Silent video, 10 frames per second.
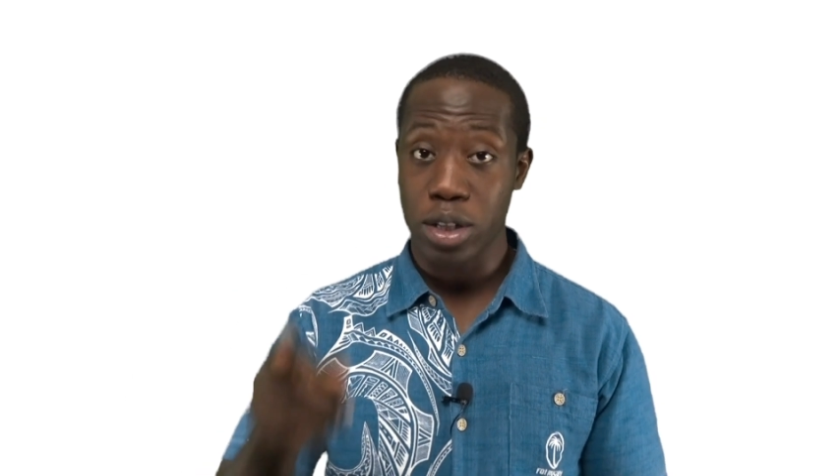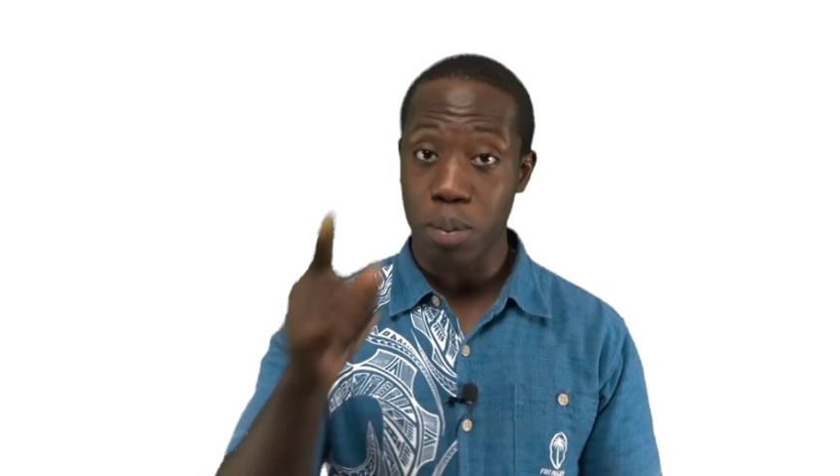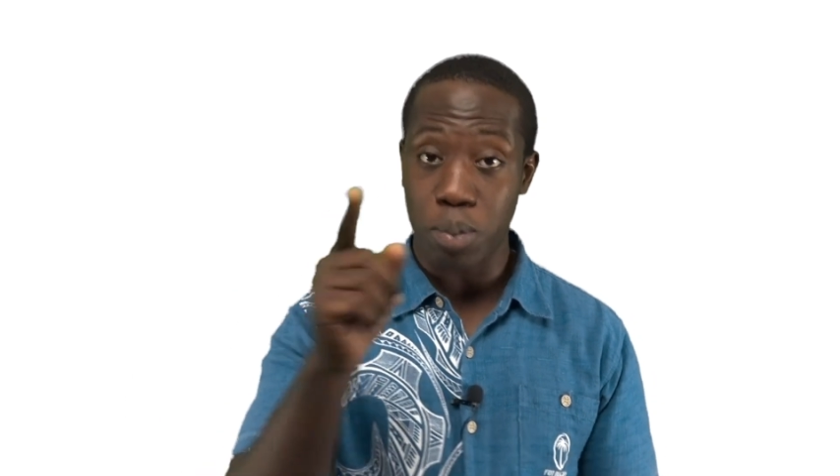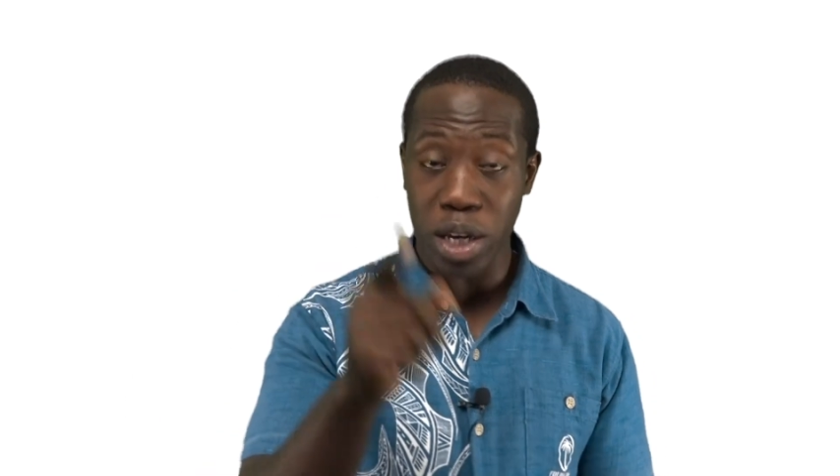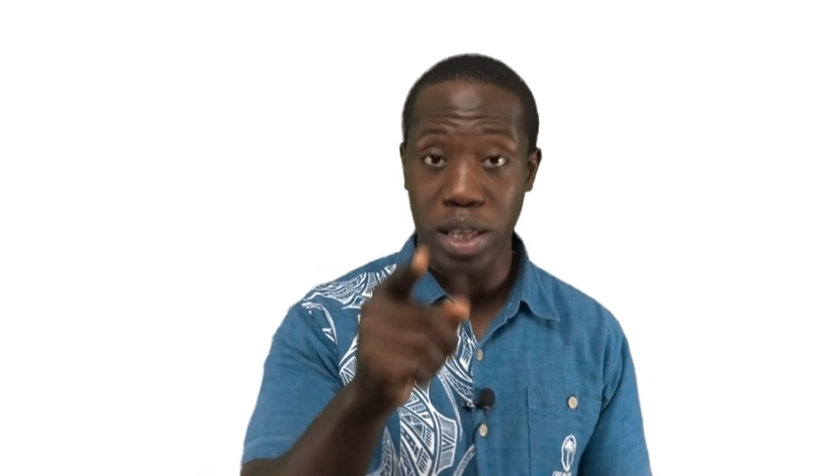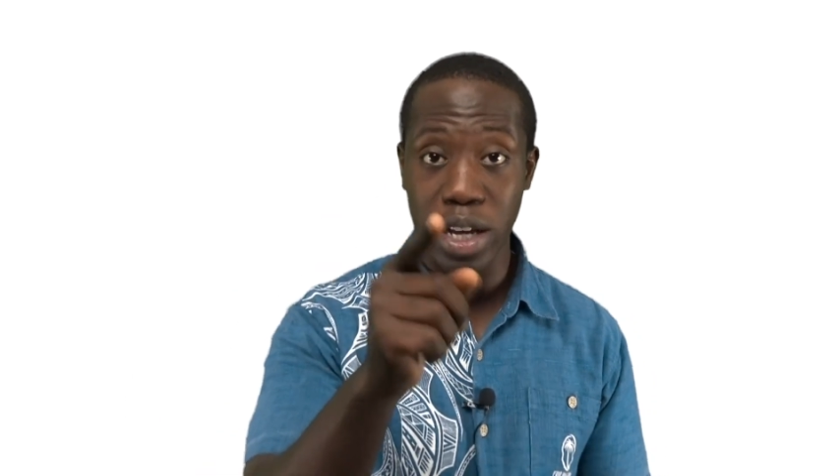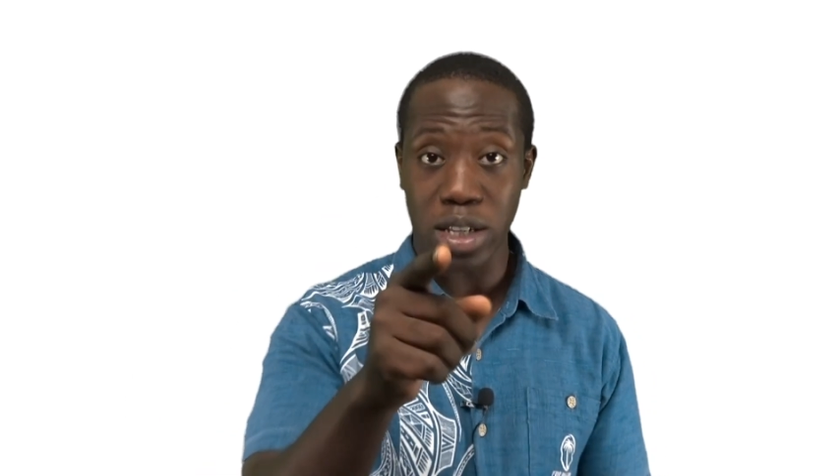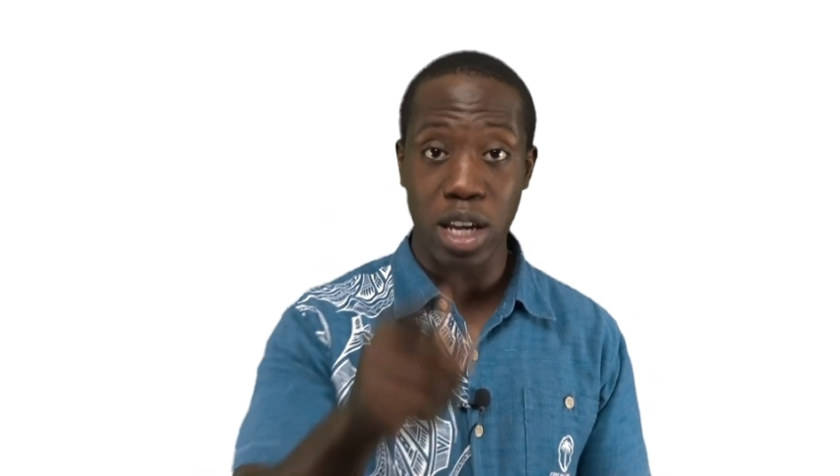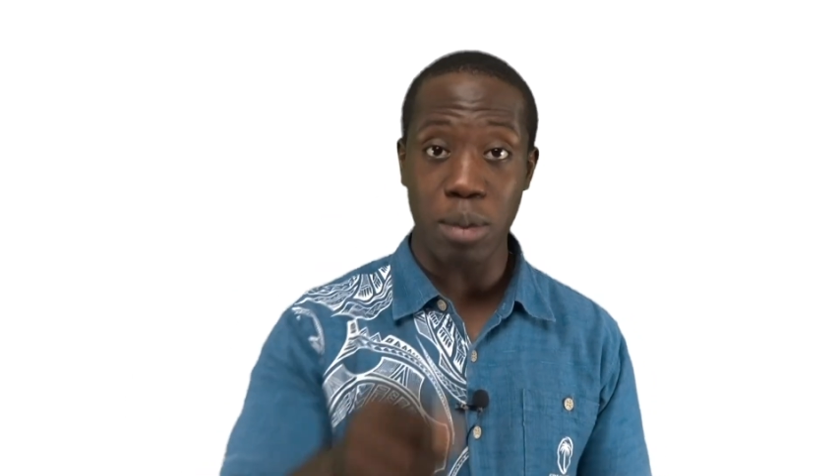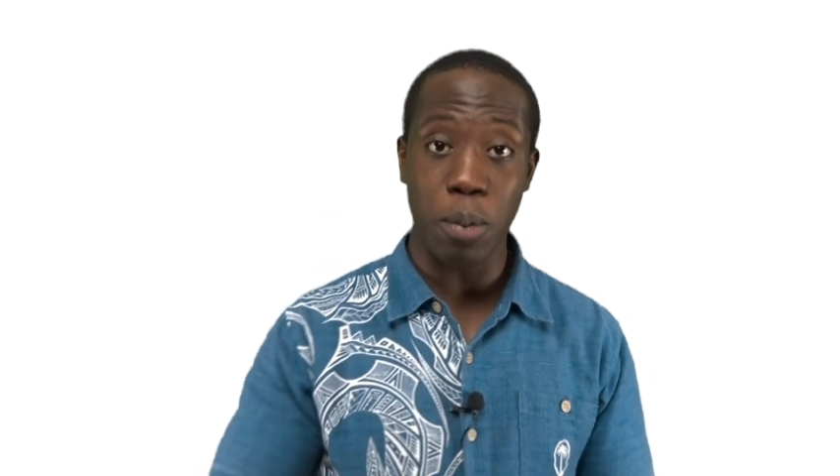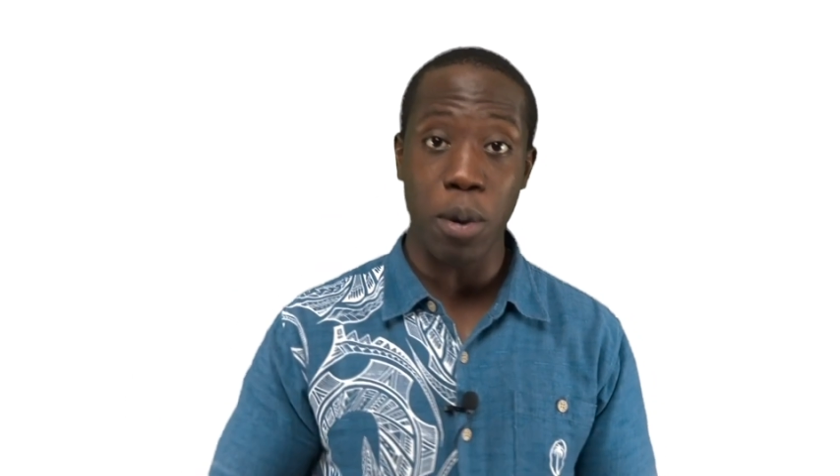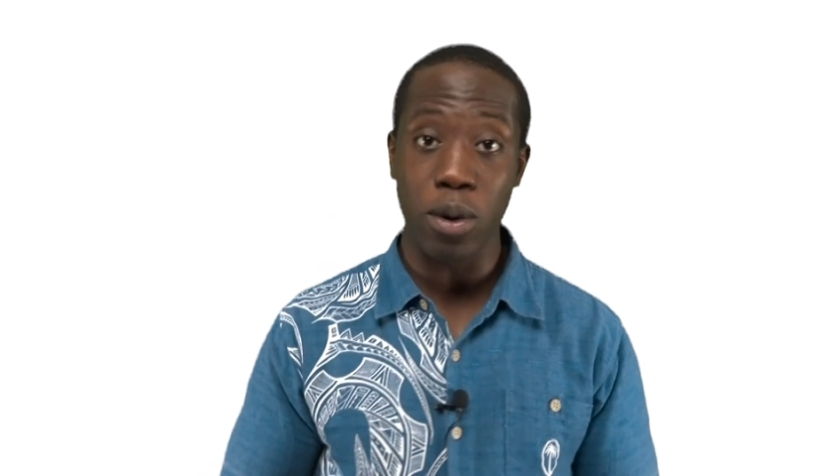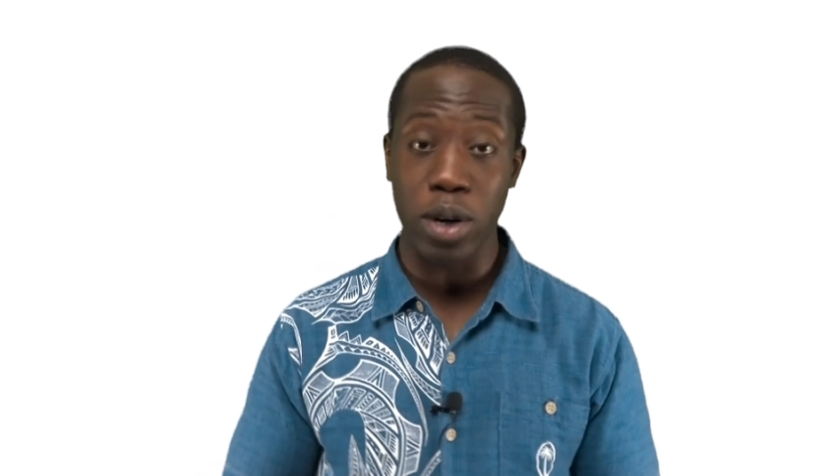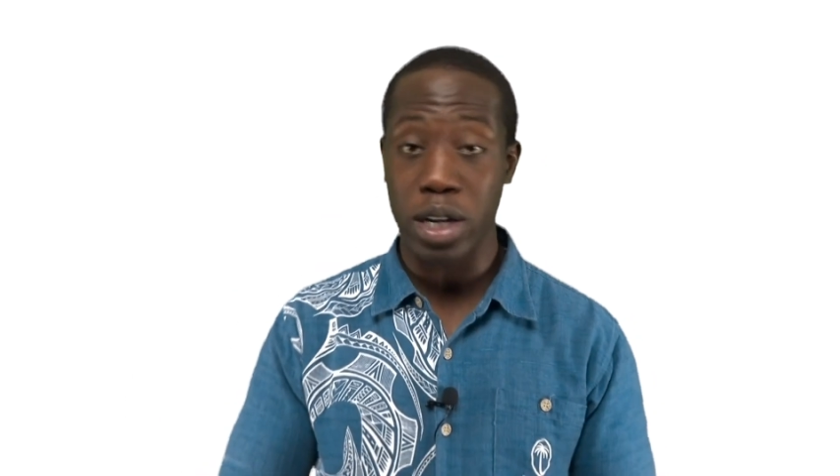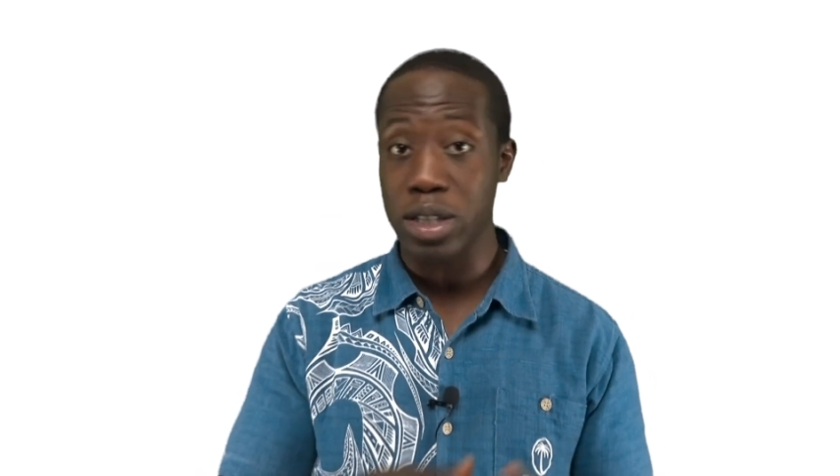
to beat that same opponent